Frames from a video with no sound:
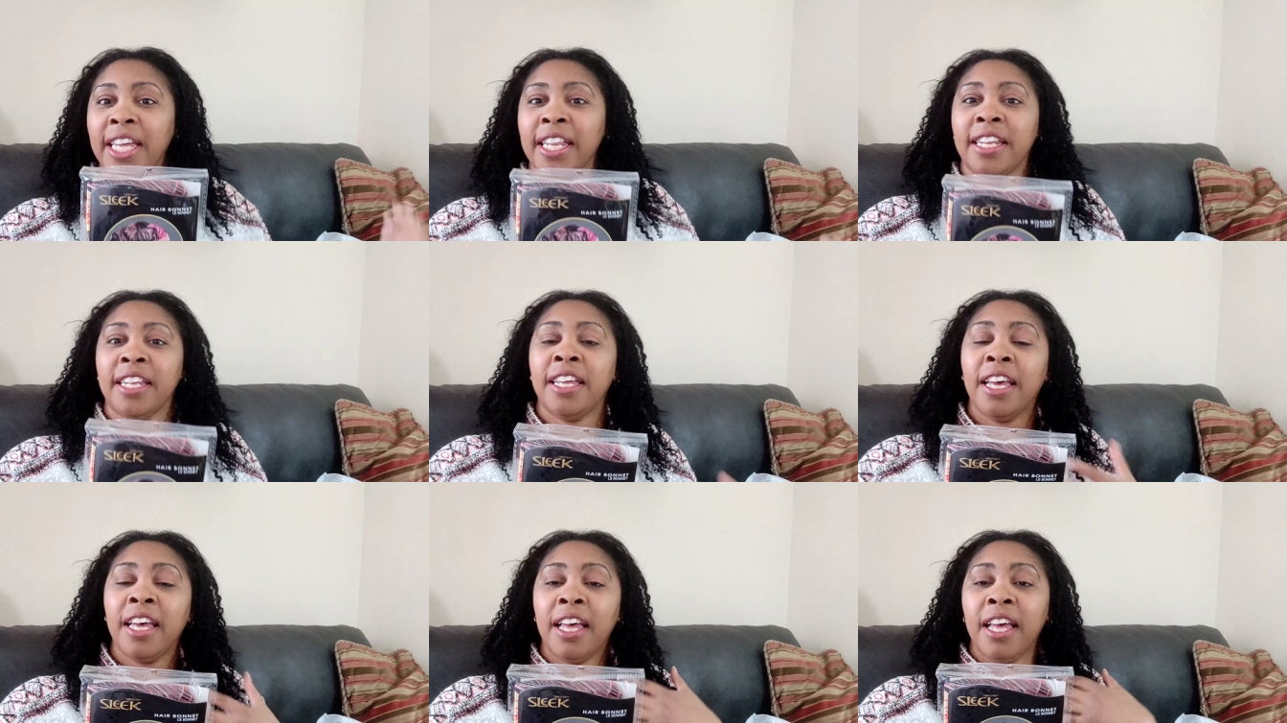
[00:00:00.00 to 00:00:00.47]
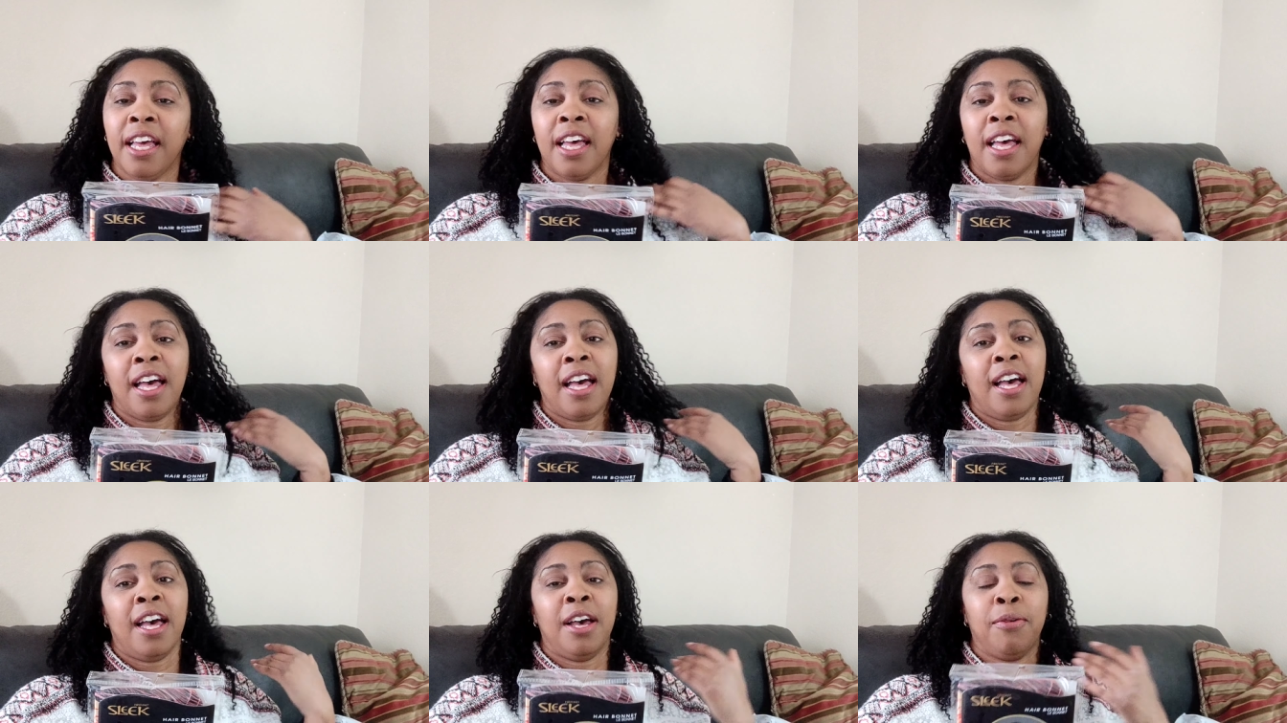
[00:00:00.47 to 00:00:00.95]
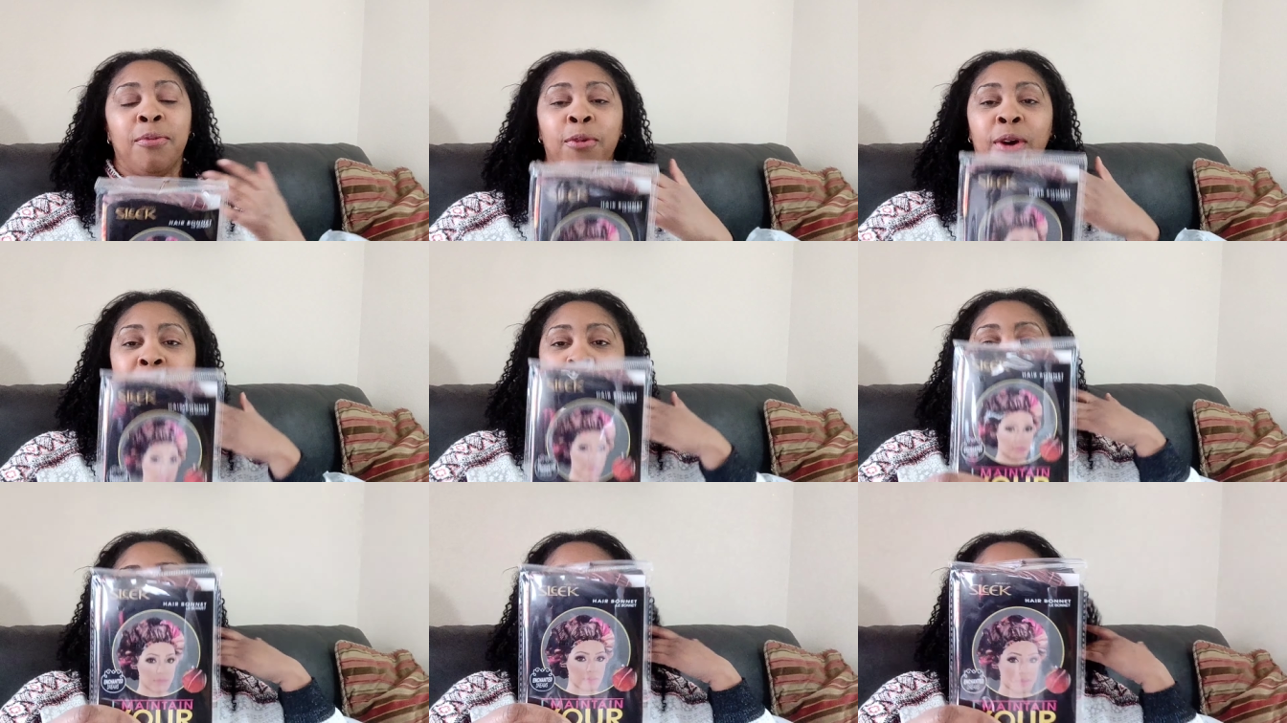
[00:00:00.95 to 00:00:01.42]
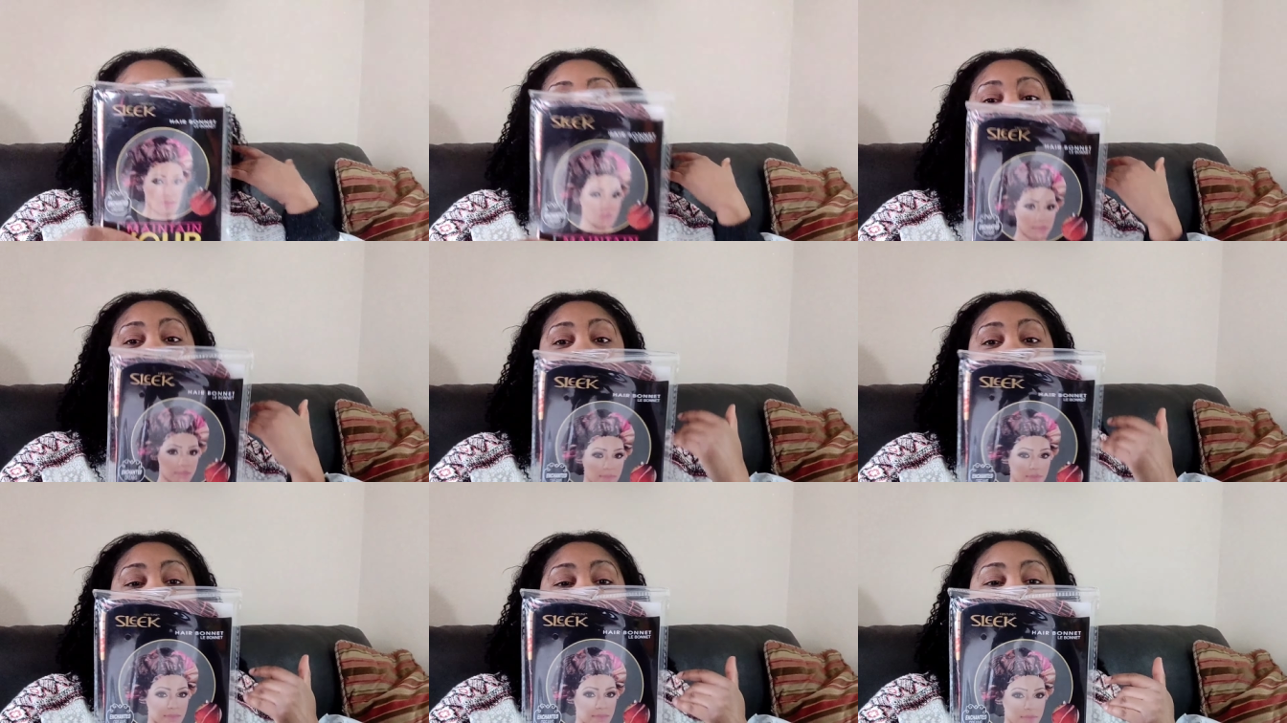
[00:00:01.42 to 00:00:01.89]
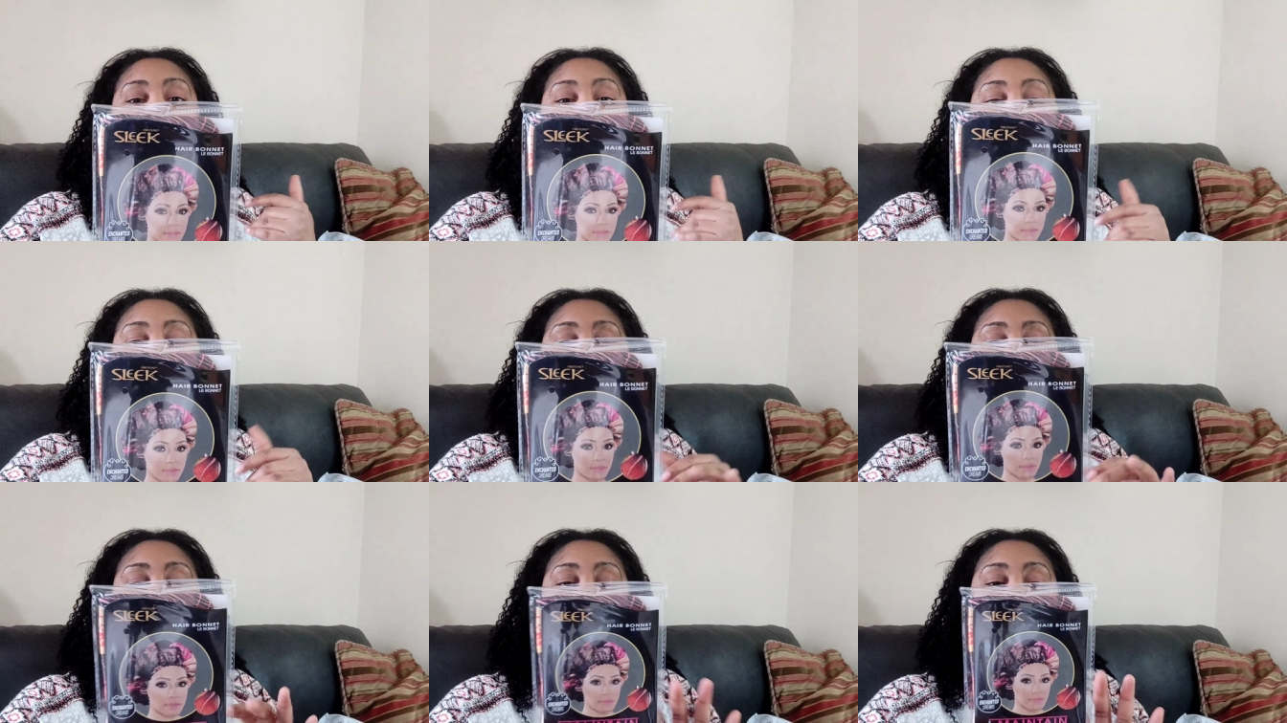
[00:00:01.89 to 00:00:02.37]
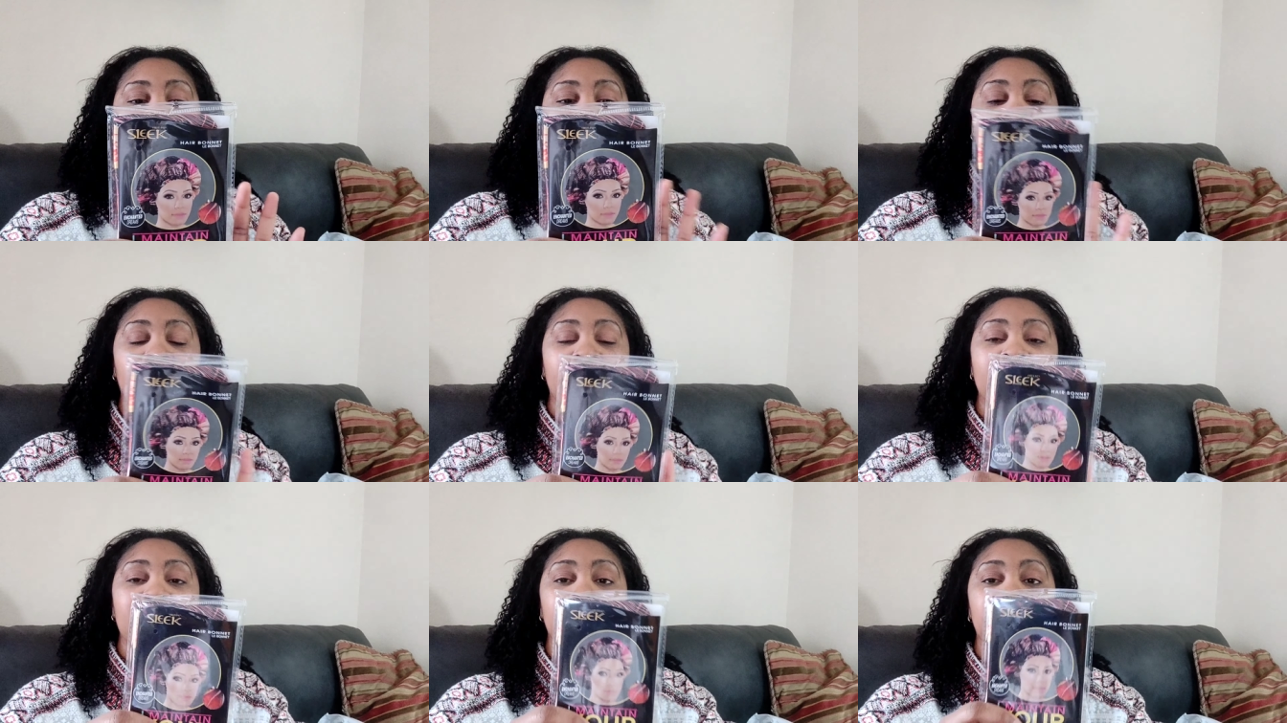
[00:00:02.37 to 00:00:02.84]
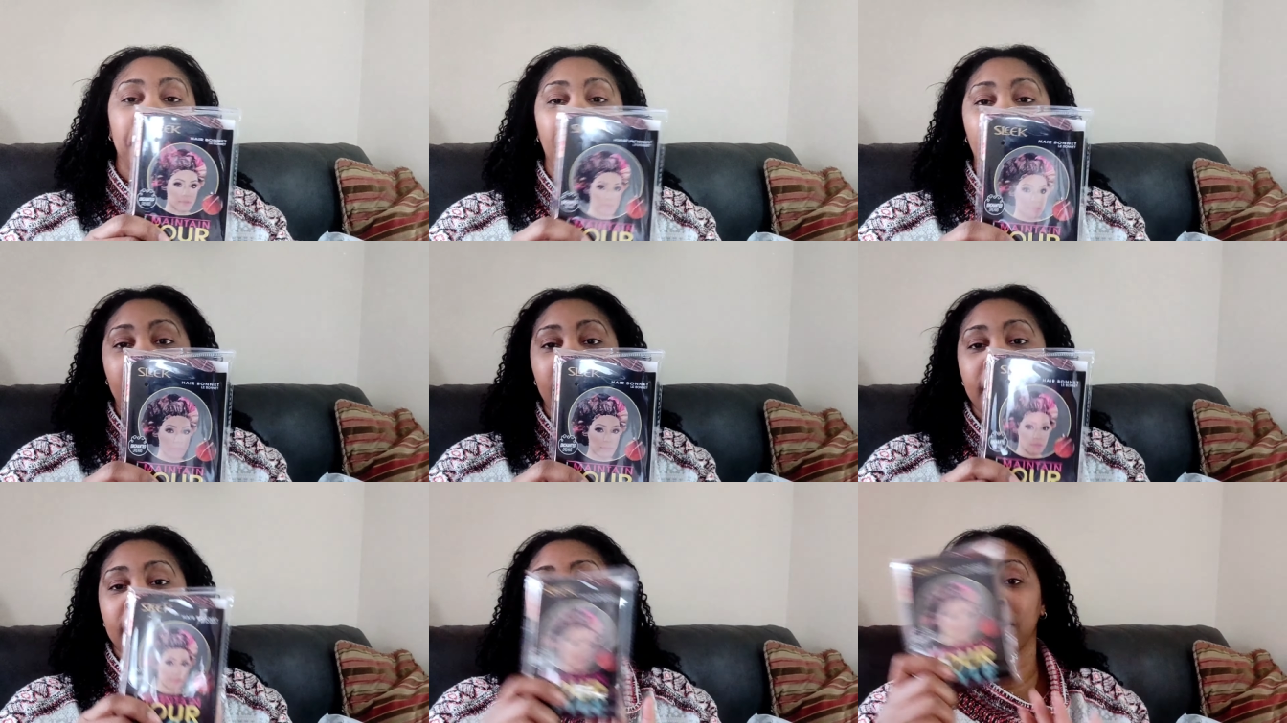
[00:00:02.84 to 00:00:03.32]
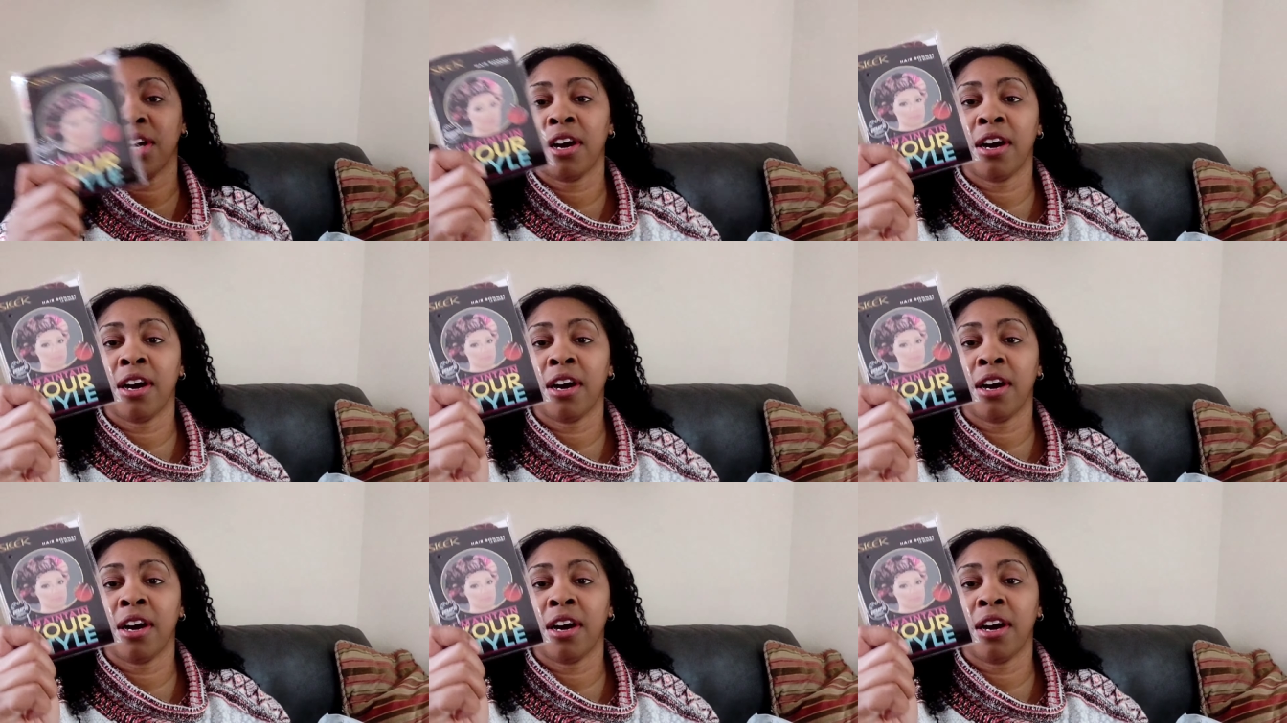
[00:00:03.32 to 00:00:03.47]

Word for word: and want to protect your hair, these bonnets